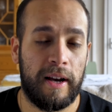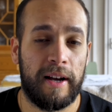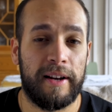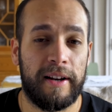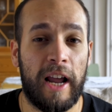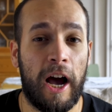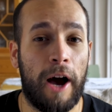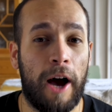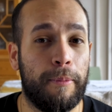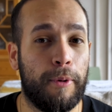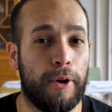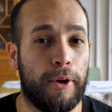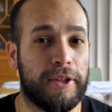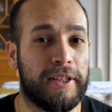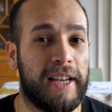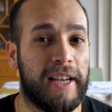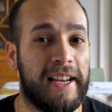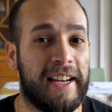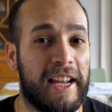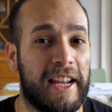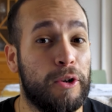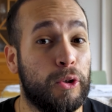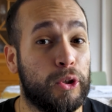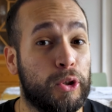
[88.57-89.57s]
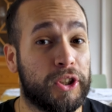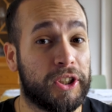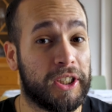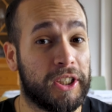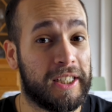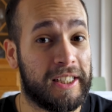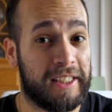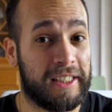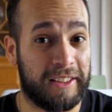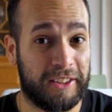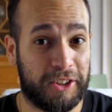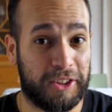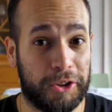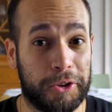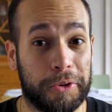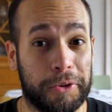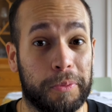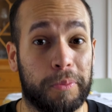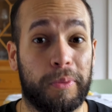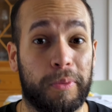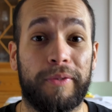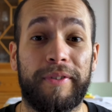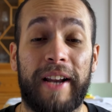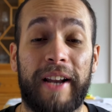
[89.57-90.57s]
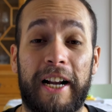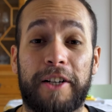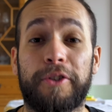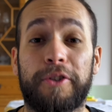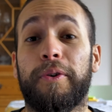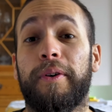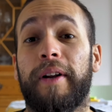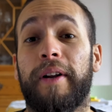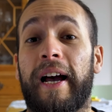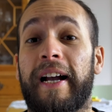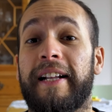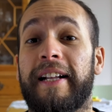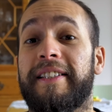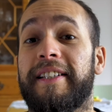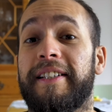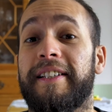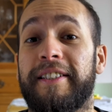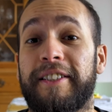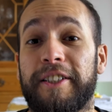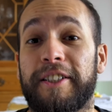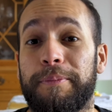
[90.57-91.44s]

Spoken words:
Now, I'm not saying that you shouldn't shoot with natural lighting,